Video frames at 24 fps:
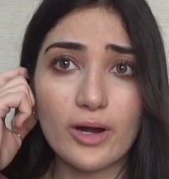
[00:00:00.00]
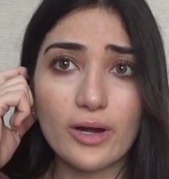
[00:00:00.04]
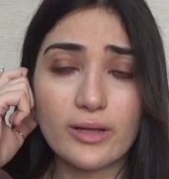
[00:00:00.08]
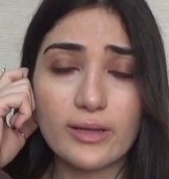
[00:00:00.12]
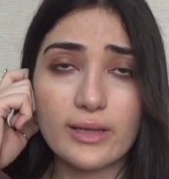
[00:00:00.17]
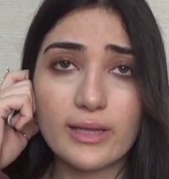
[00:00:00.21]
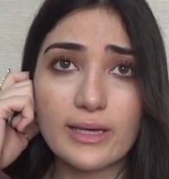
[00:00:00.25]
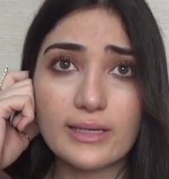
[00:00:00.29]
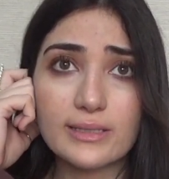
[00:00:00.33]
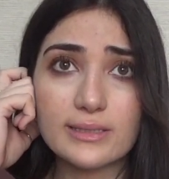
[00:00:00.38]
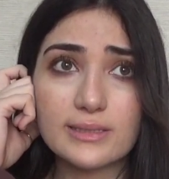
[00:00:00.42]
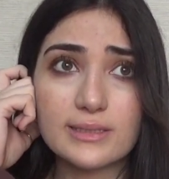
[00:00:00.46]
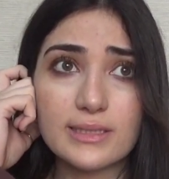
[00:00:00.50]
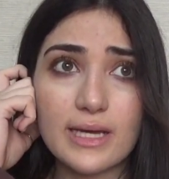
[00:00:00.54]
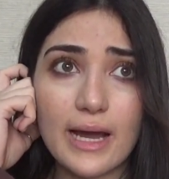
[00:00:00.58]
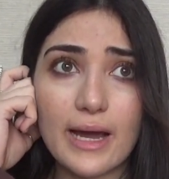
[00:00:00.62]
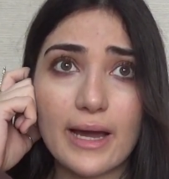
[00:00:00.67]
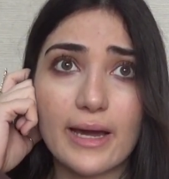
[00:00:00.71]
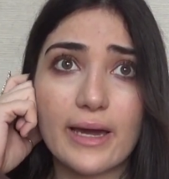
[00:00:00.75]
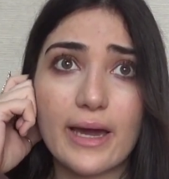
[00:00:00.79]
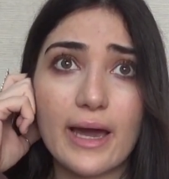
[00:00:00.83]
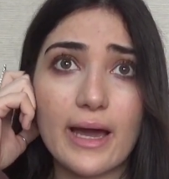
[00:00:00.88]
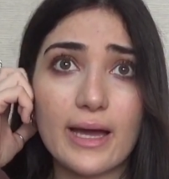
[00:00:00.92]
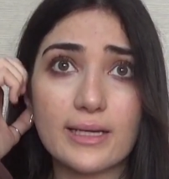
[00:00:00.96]
unless
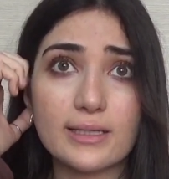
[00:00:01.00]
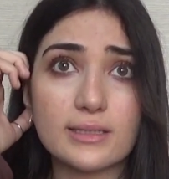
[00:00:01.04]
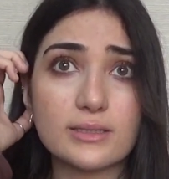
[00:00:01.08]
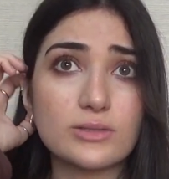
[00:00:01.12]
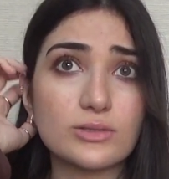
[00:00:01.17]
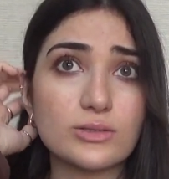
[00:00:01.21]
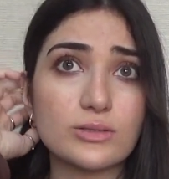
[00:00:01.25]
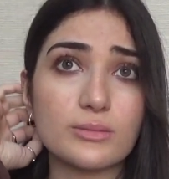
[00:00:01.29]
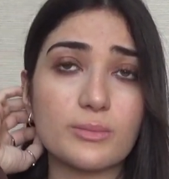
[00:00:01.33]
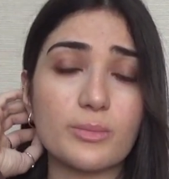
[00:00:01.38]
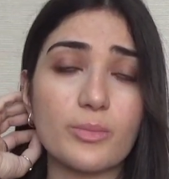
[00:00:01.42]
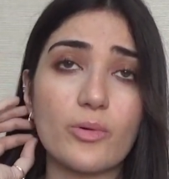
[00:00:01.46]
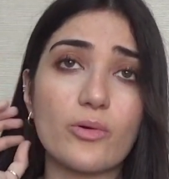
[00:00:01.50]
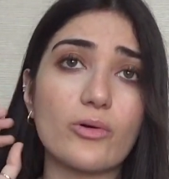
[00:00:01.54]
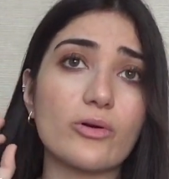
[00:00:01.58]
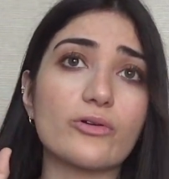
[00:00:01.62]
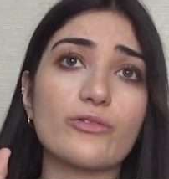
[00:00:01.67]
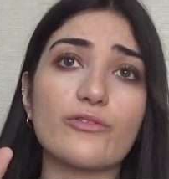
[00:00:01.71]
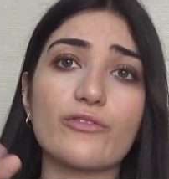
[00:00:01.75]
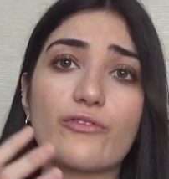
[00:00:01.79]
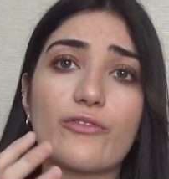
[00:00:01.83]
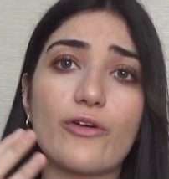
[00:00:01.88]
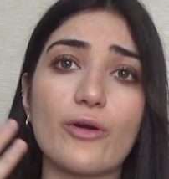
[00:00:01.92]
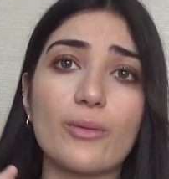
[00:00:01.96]
I had
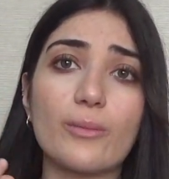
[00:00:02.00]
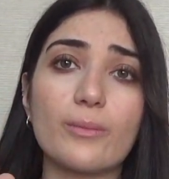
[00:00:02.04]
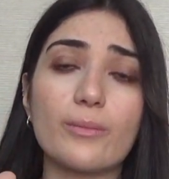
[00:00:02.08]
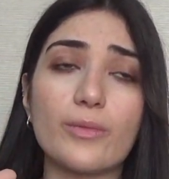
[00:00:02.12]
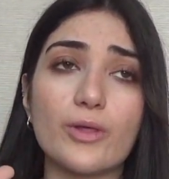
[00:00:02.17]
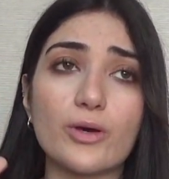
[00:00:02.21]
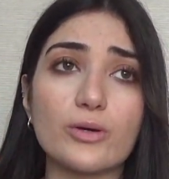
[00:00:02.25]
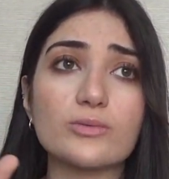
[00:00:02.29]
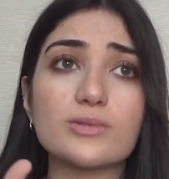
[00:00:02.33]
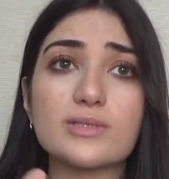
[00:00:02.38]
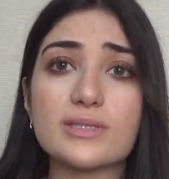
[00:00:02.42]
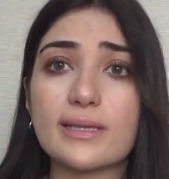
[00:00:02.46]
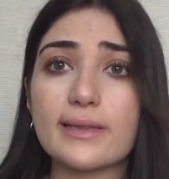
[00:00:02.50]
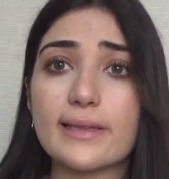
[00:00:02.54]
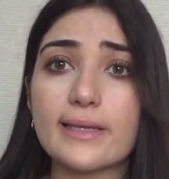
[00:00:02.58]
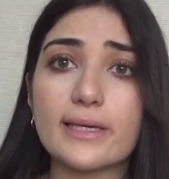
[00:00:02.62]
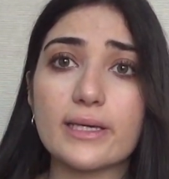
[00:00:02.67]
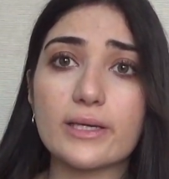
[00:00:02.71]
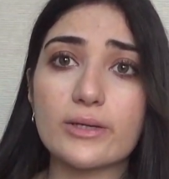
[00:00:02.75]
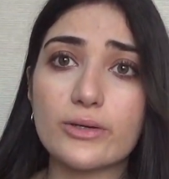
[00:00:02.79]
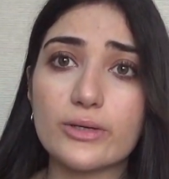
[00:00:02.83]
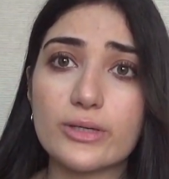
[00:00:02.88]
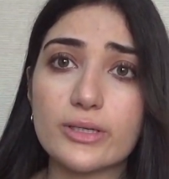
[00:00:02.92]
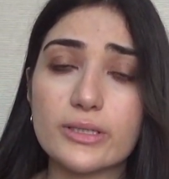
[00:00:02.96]
support from those
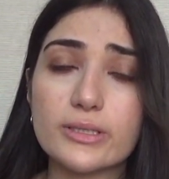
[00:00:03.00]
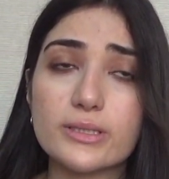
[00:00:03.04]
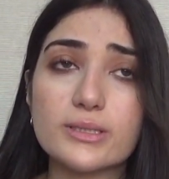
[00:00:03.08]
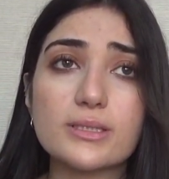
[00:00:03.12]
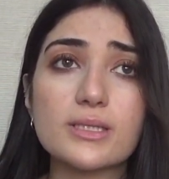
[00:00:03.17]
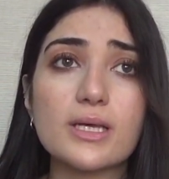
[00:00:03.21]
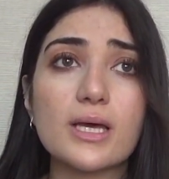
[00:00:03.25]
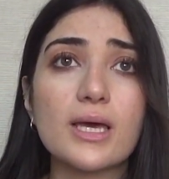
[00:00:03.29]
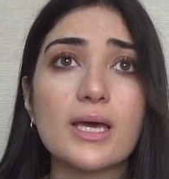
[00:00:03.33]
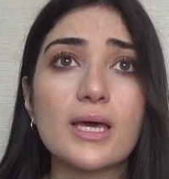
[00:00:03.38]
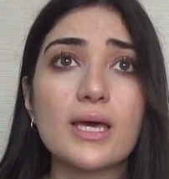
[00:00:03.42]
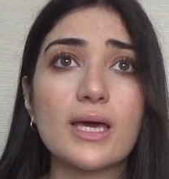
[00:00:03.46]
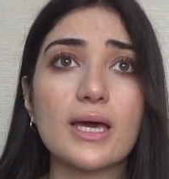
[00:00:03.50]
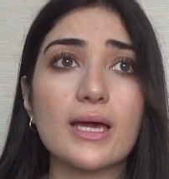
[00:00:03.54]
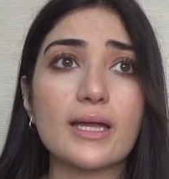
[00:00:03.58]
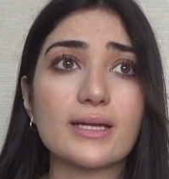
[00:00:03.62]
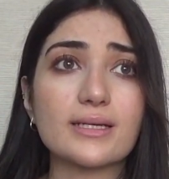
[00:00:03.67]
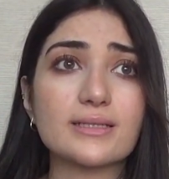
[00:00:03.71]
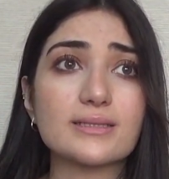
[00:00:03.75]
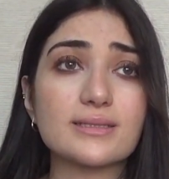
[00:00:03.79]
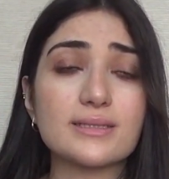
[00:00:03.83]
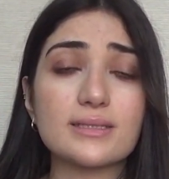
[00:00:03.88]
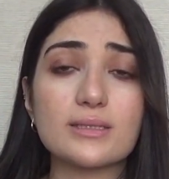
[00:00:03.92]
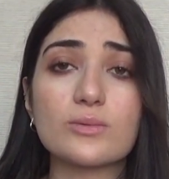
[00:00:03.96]
leaders, and
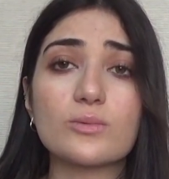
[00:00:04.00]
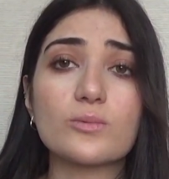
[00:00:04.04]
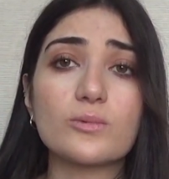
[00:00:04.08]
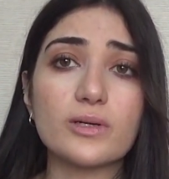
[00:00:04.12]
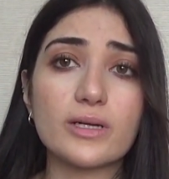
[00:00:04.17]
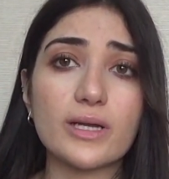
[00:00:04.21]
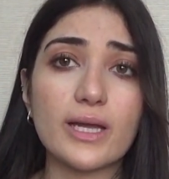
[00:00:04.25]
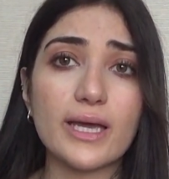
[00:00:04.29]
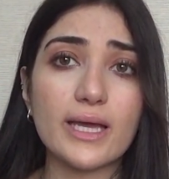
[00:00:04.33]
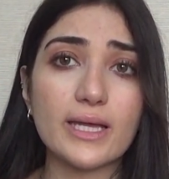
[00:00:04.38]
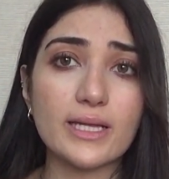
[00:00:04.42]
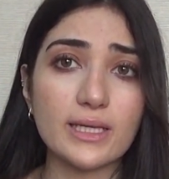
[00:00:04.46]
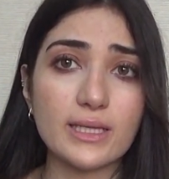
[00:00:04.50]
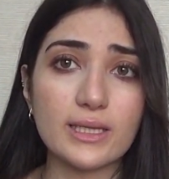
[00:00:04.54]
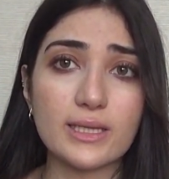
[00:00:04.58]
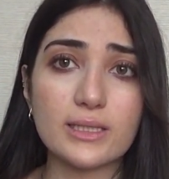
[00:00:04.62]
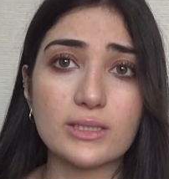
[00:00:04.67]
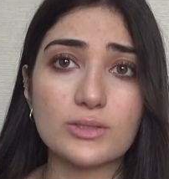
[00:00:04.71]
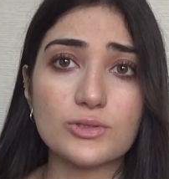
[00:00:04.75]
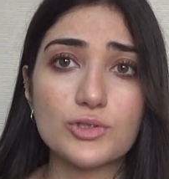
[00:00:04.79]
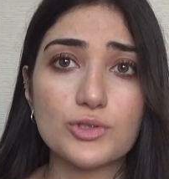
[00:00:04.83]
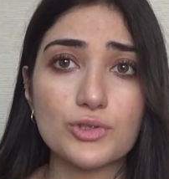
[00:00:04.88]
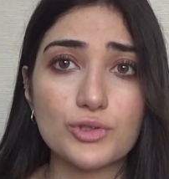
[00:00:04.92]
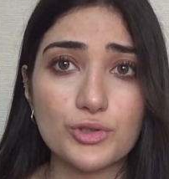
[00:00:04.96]
I didn't want
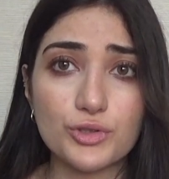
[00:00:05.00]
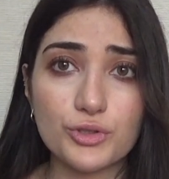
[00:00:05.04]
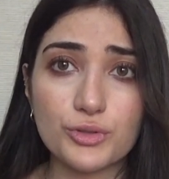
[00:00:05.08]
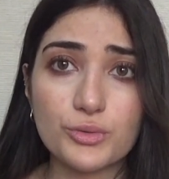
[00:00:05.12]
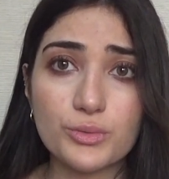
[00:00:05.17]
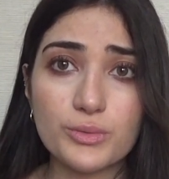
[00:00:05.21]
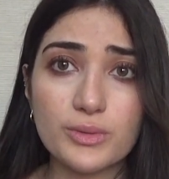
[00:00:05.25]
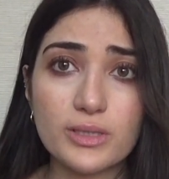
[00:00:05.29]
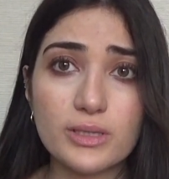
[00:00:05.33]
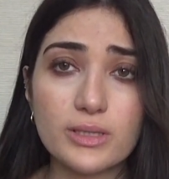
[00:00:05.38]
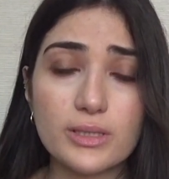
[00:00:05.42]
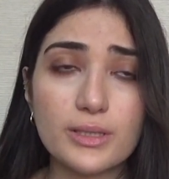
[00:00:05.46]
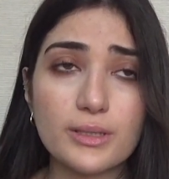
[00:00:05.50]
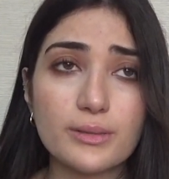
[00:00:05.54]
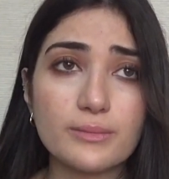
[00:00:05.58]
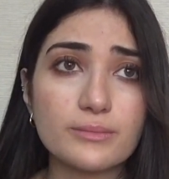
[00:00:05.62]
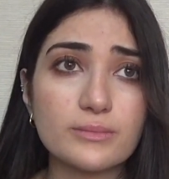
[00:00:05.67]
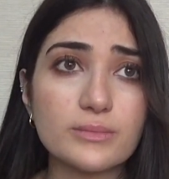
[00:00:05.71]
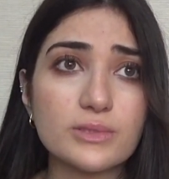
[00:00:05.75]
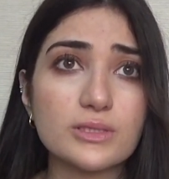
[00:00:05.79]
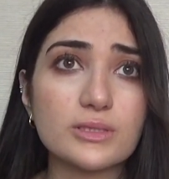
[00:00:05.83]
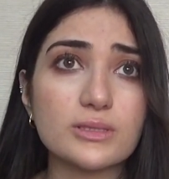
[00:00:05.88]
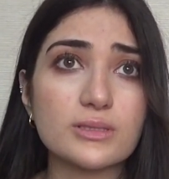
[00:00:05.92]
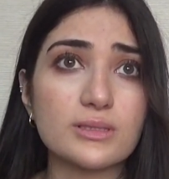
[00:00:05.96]
anything to do with them.